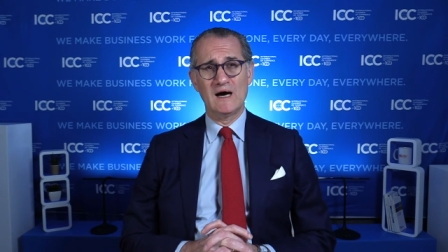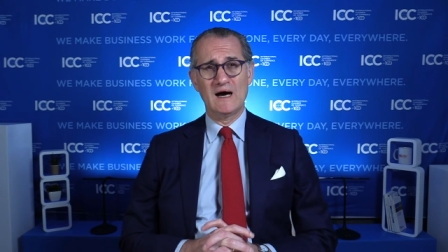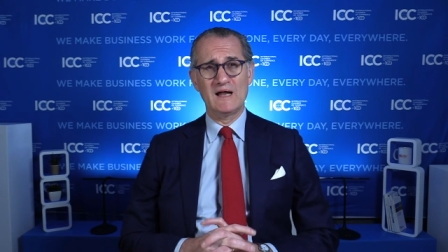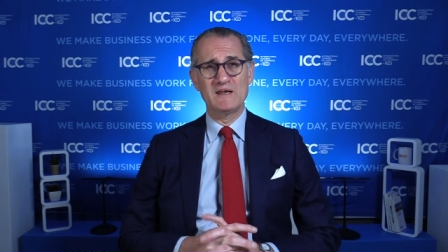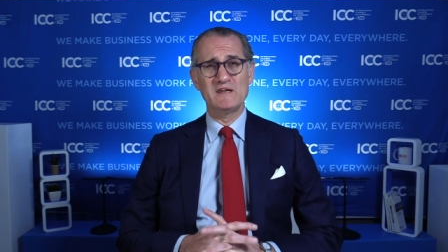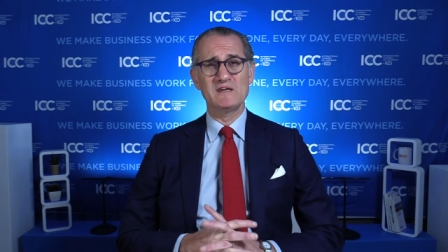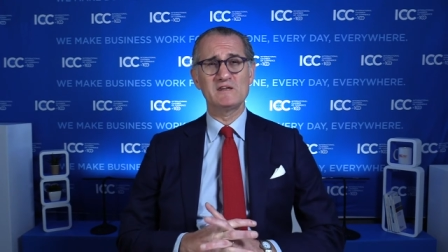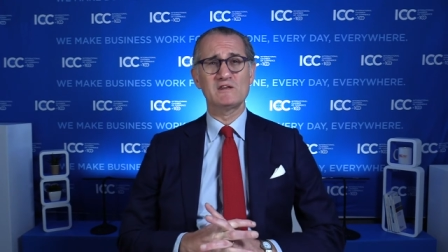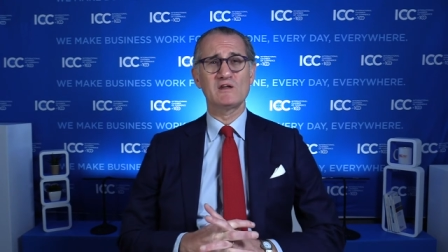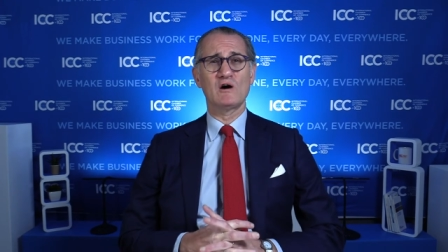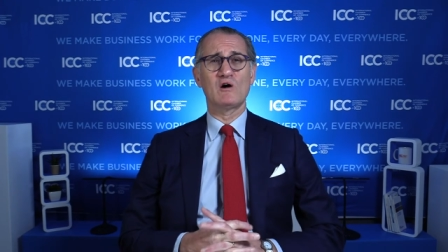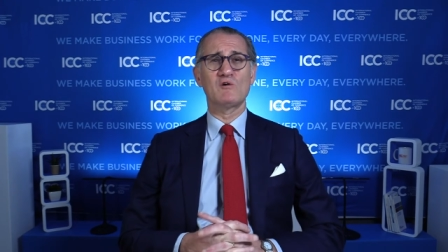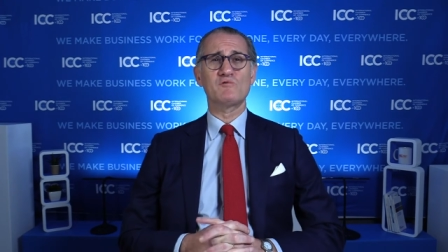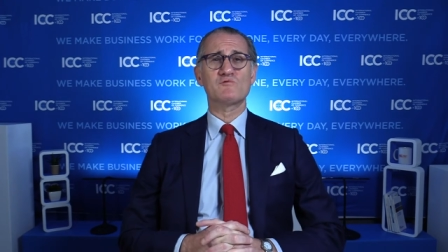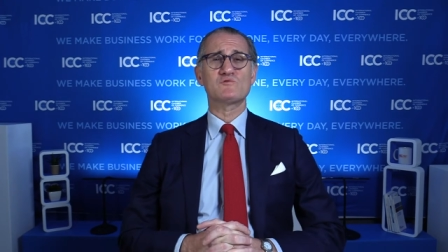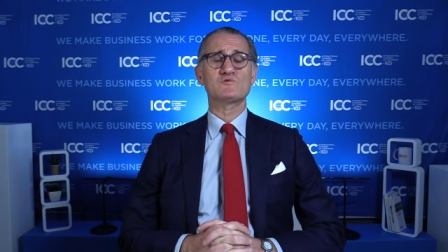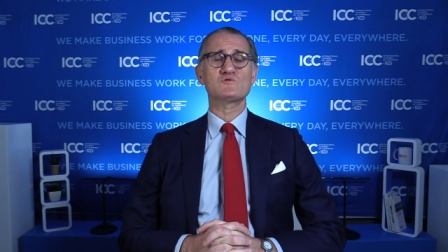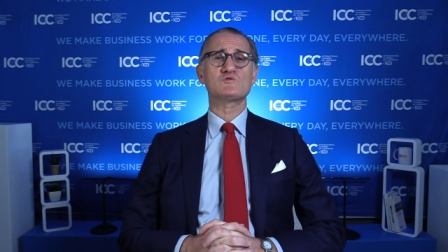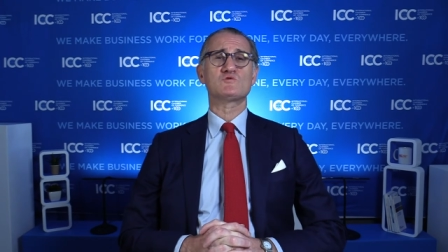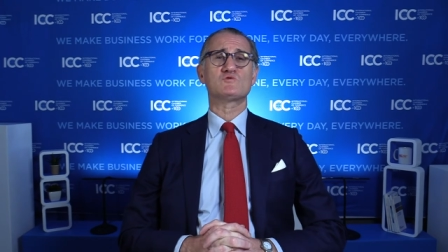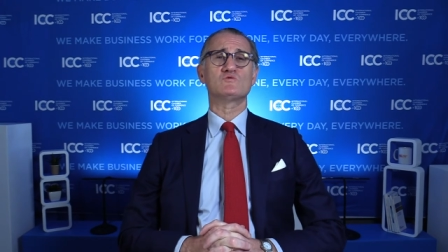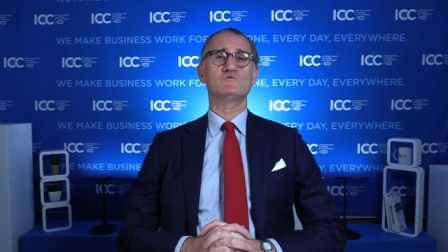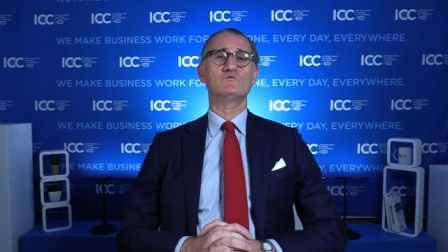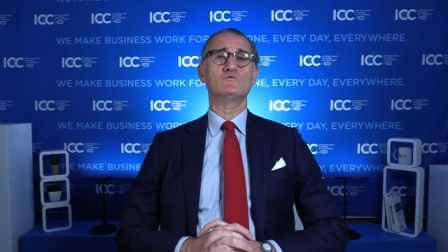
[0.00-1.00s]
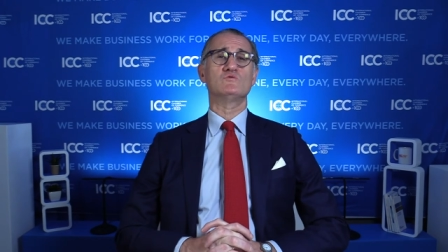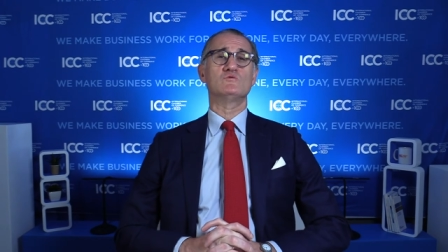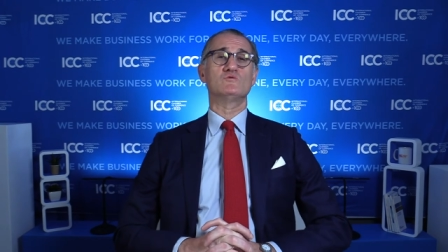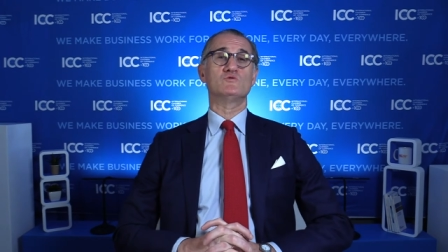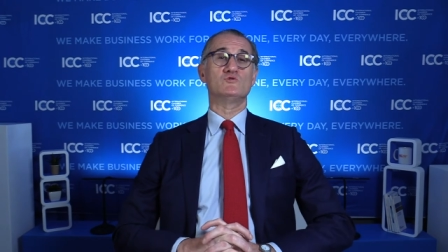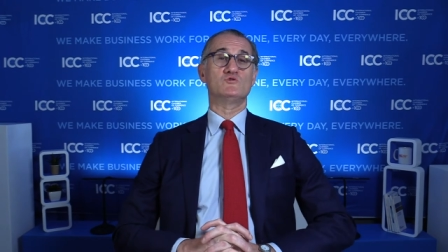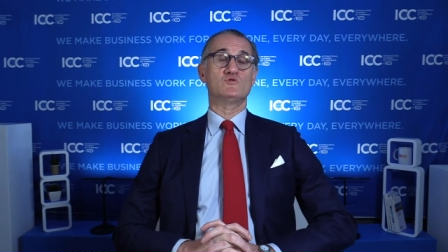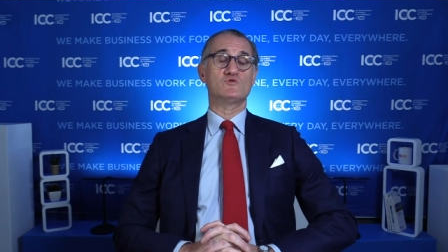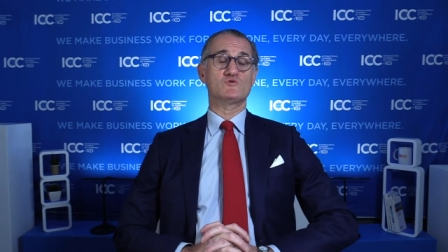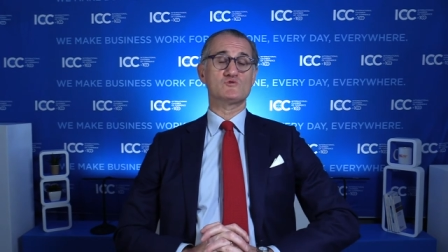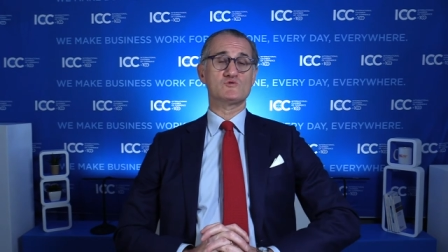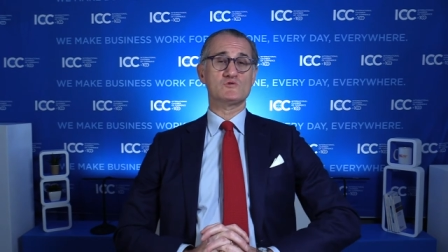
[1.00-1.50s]
and it offers to
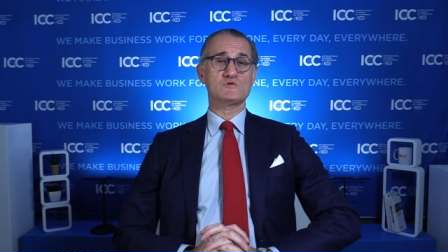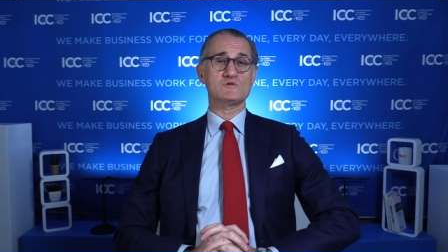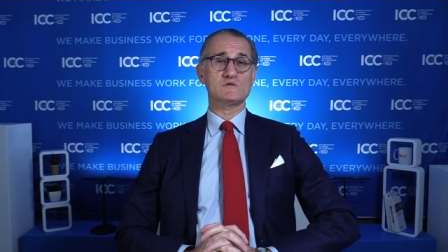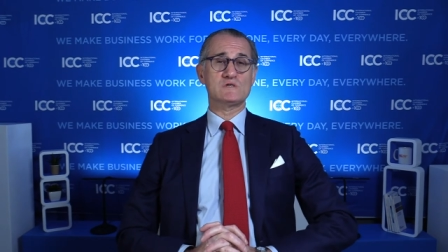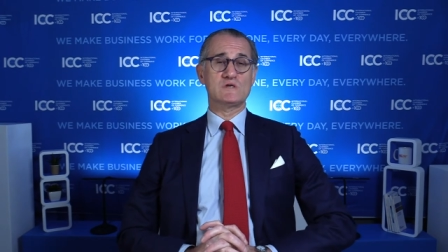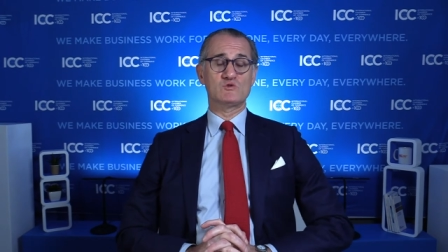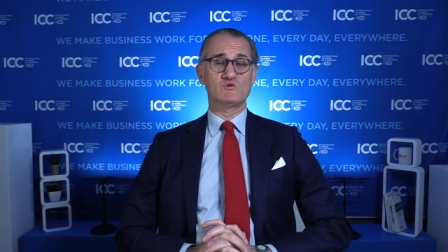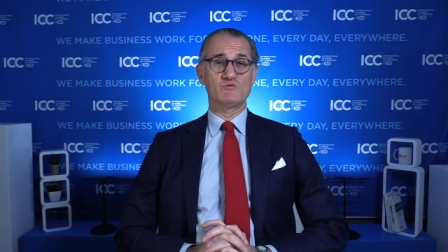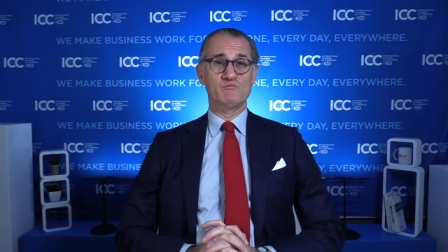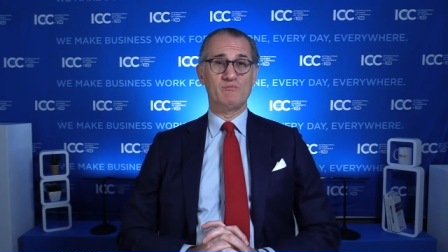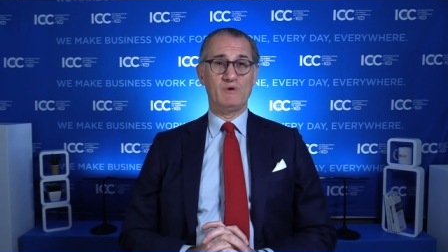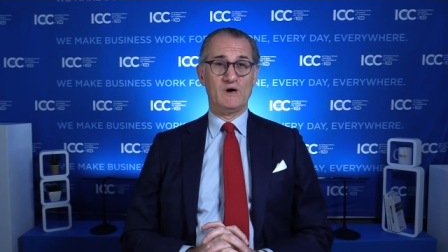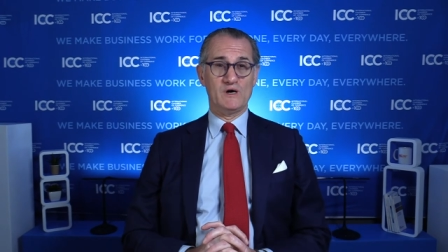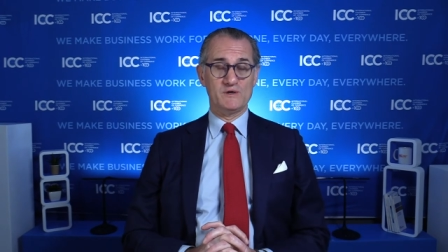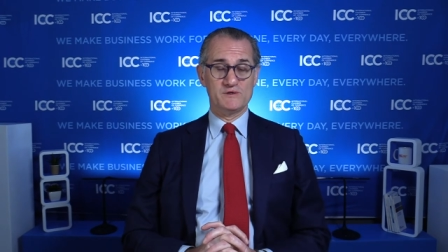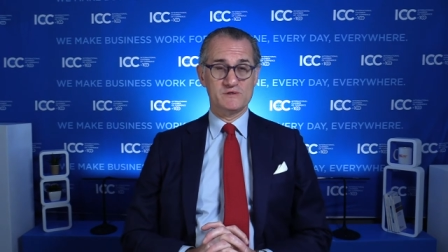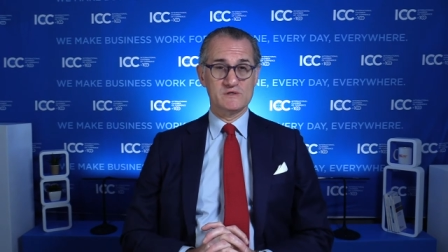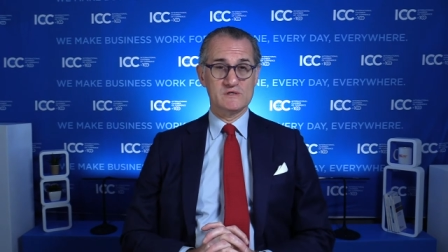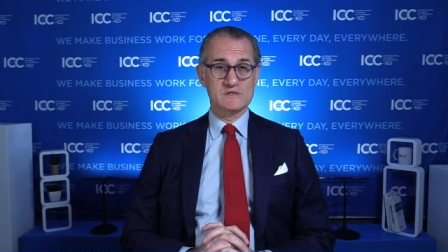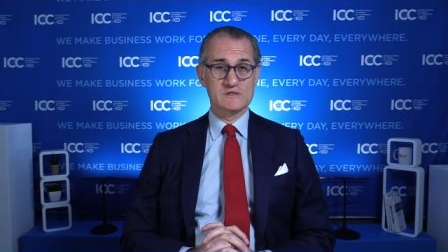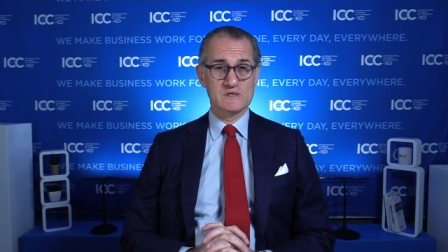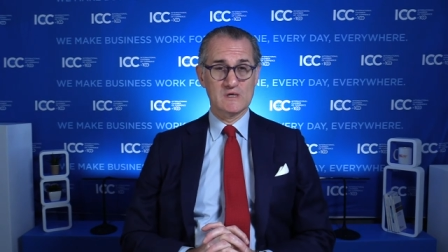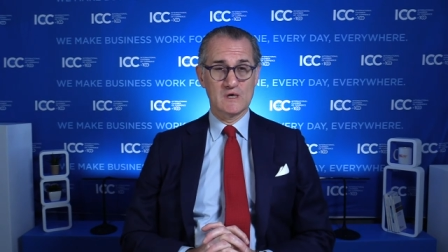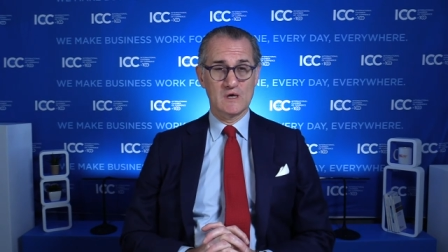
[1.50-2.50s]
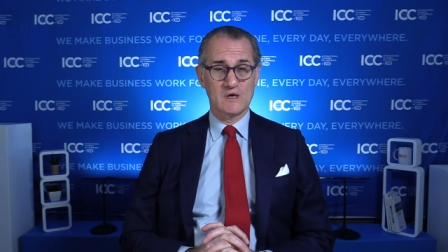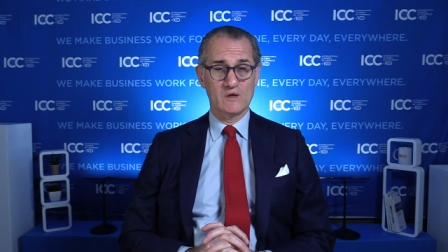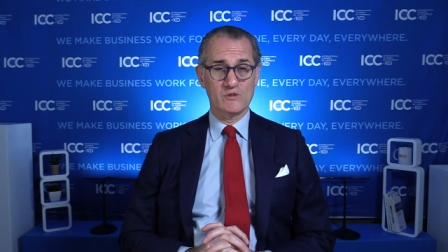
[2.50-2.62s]
users and to parties